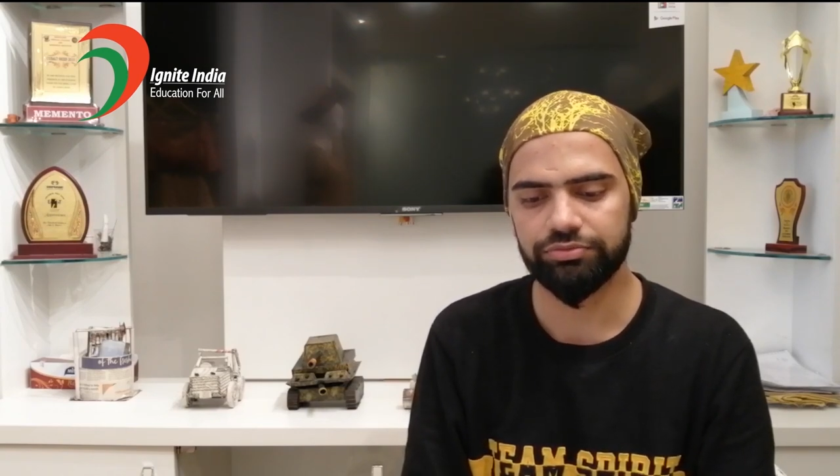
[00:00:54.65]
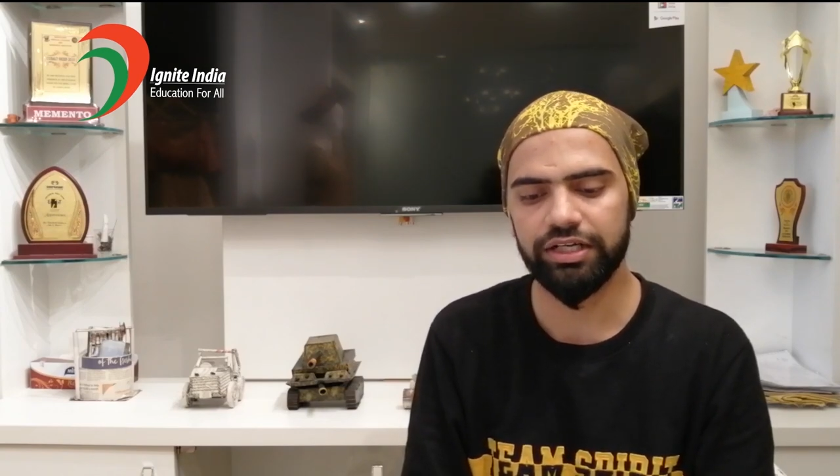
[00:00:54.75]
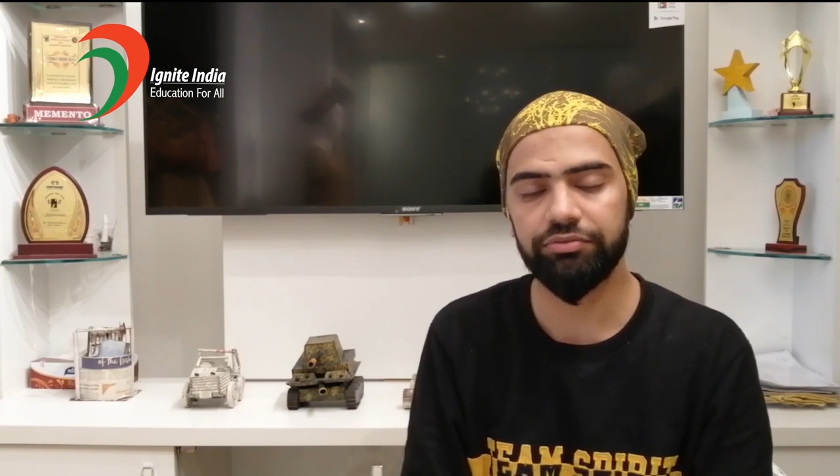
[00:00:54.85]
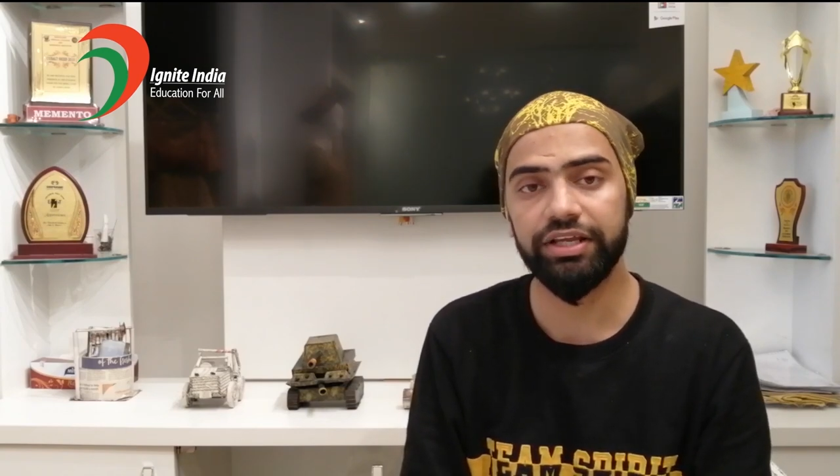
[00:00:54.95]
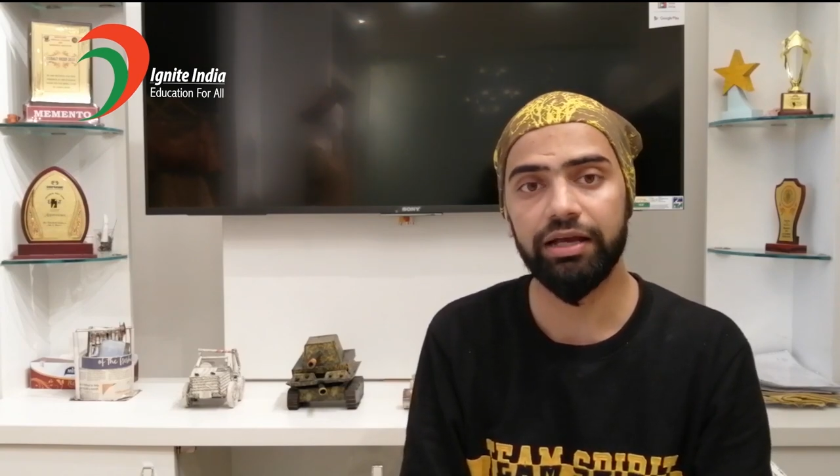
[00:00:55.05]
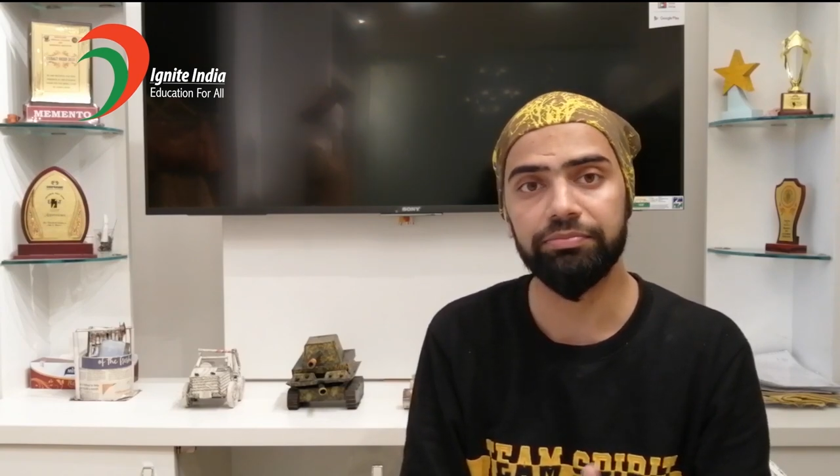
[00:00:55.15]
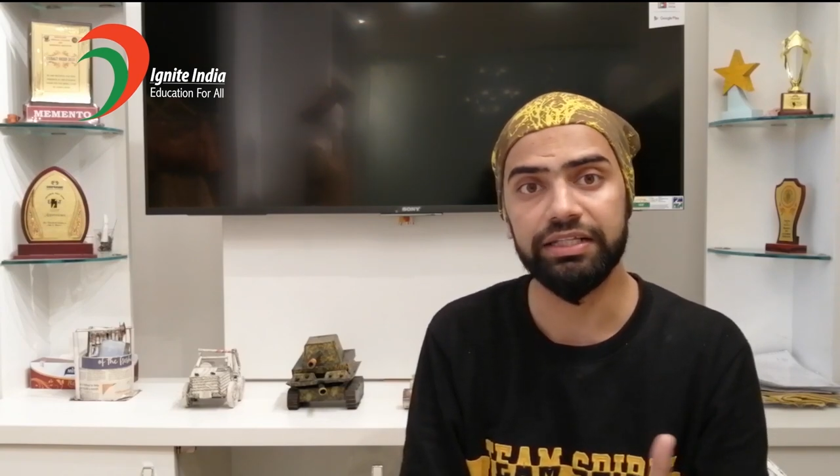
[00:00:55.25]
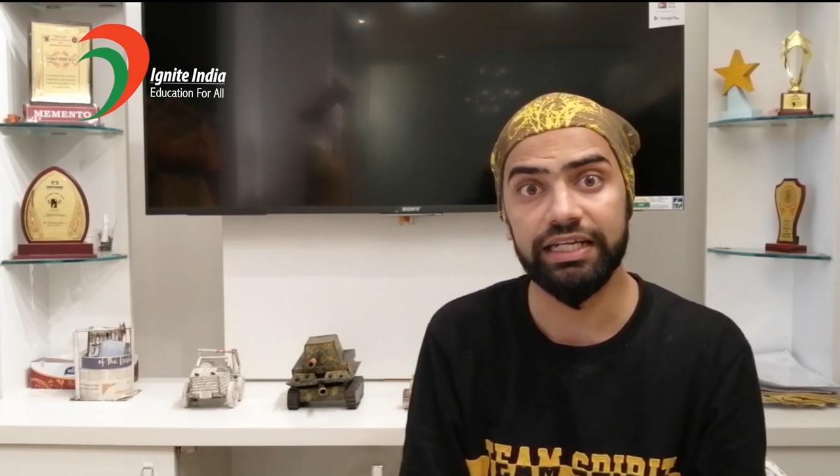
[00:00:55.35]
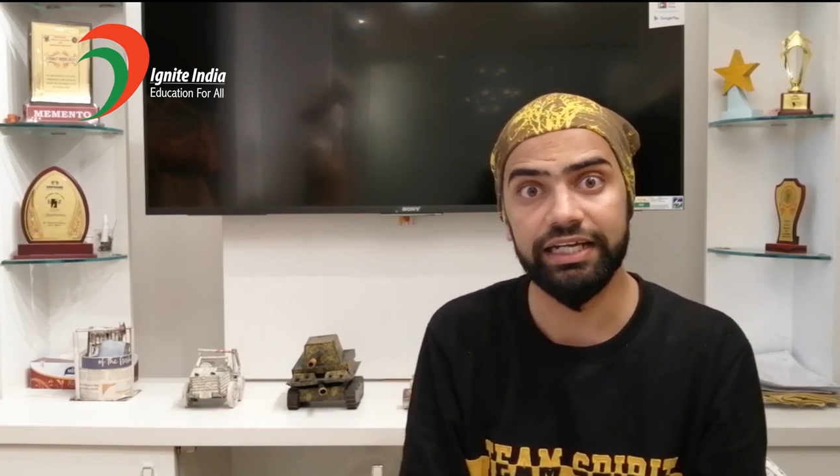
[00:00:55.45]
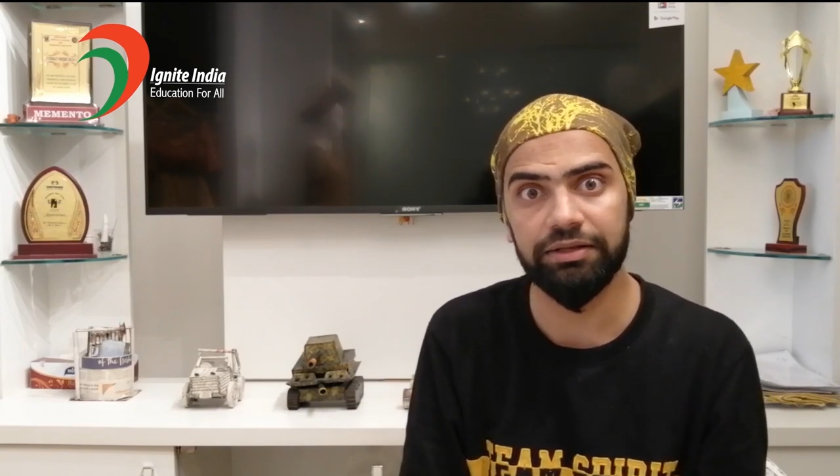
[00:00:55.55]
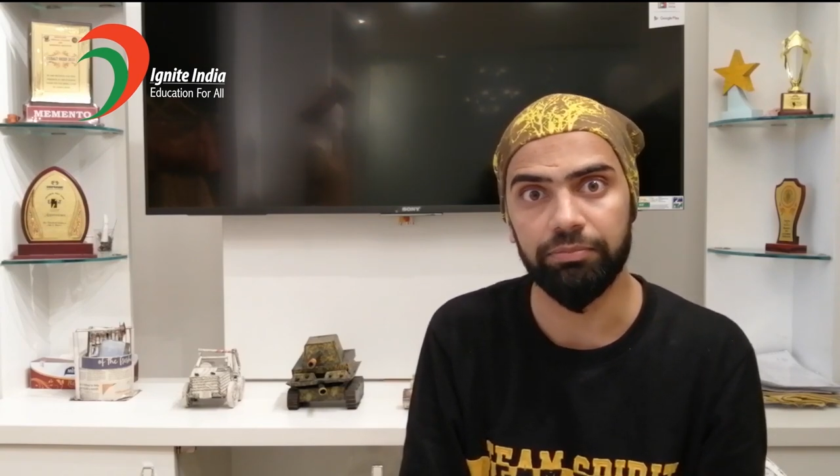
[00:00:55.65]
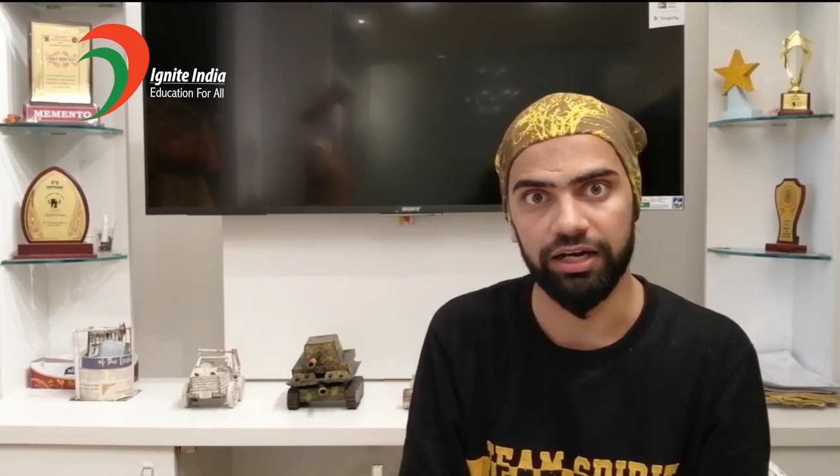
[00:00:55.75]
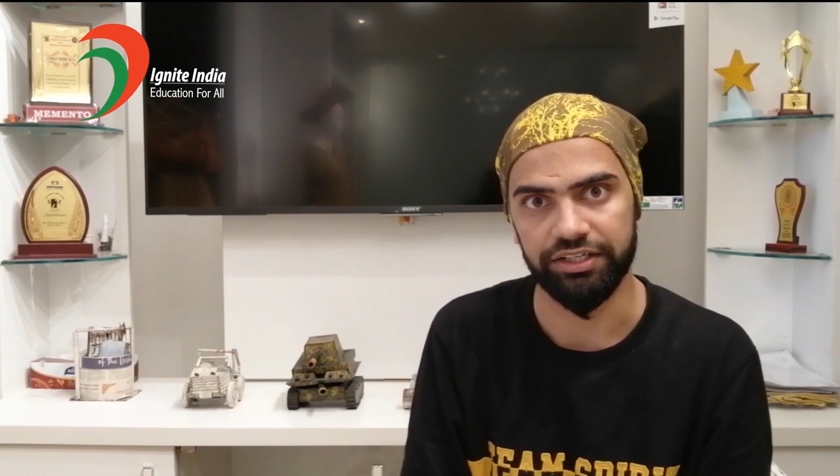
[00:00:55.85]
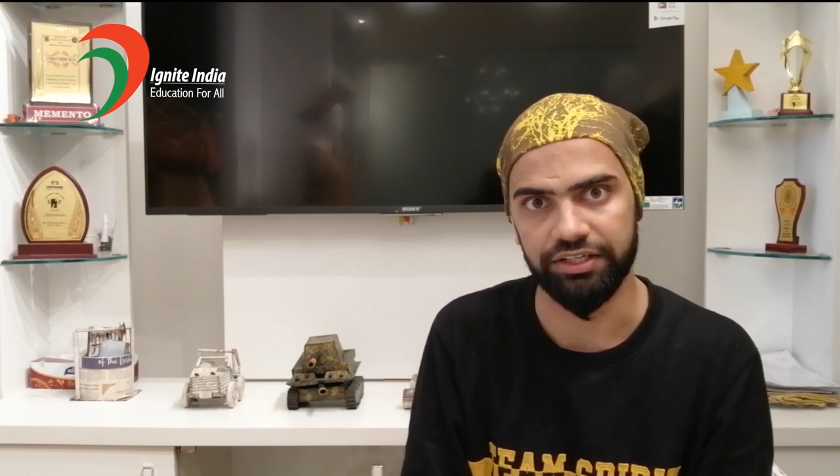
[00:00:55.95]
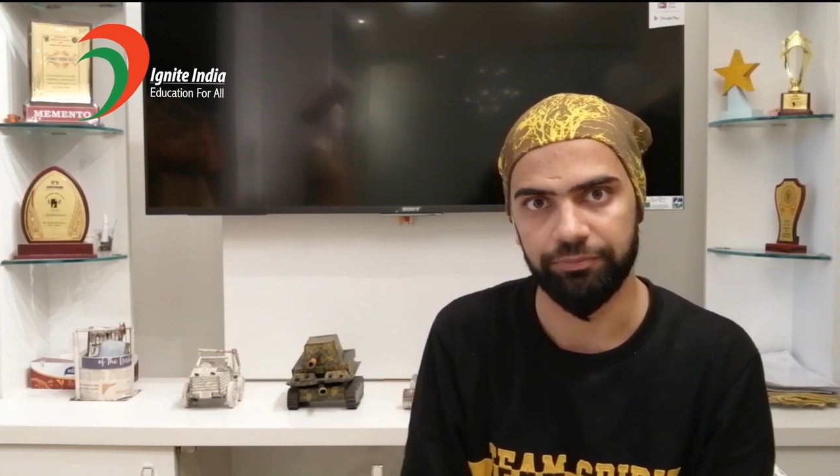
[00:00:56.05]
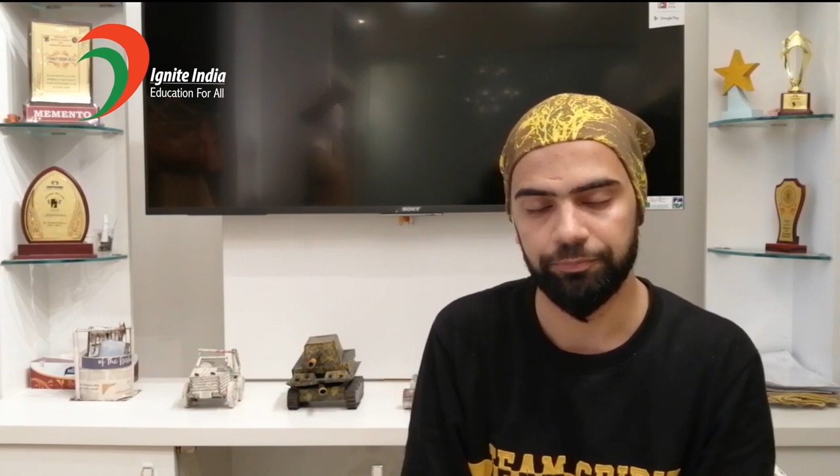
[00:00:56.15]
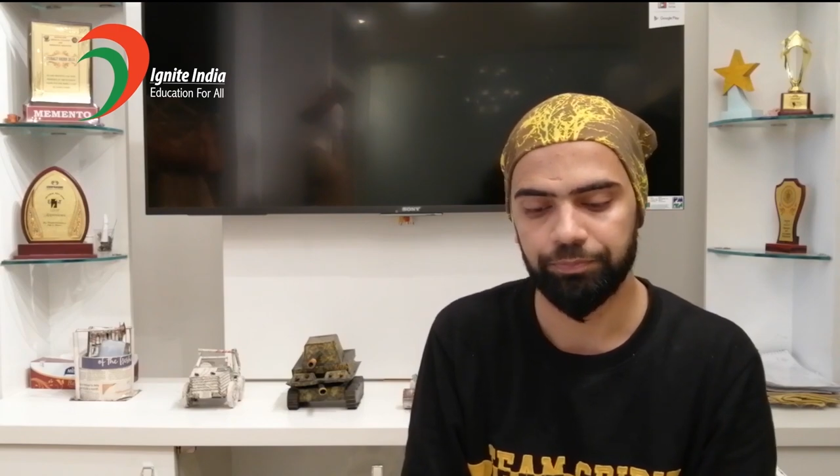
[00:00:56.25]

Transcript: where we have negative marking